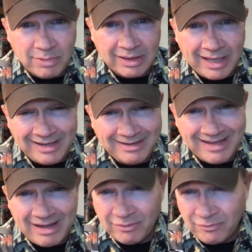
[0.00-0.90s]
but they
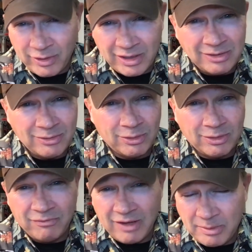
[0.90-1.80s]
have a friend
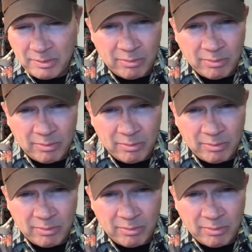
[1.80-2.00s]
or a family